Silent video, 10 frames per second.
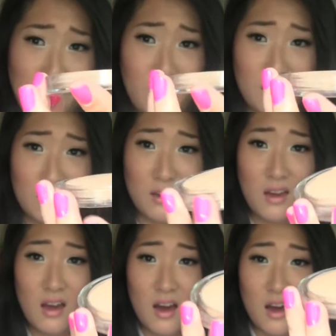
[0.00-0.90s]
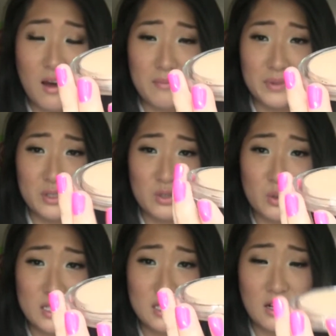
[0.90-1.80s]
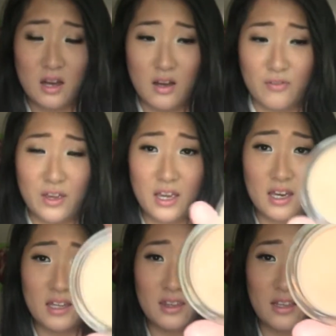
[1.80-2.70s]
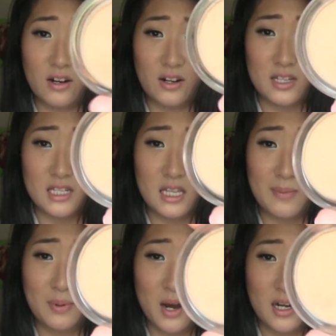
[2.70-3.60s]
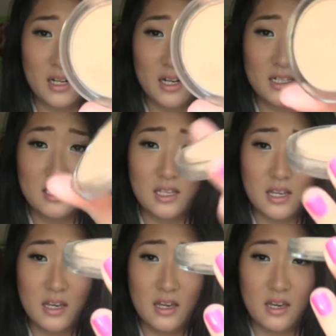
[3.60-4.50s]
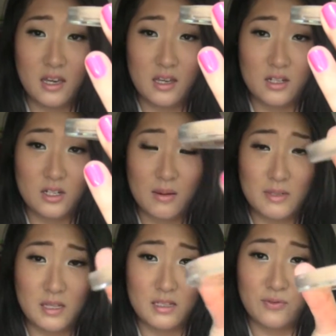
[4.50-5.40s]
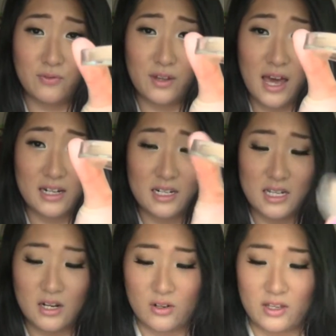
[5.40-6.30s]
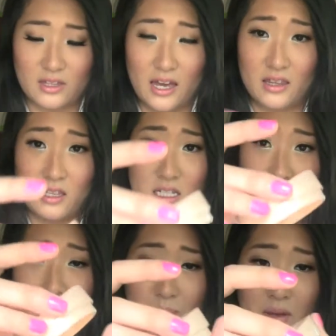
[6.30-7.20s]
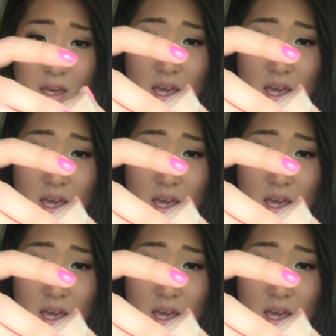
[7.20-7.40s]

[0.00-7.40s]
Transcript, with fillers: thing. Um, twist it off and there is the product. Just comes in this flat container like that and the top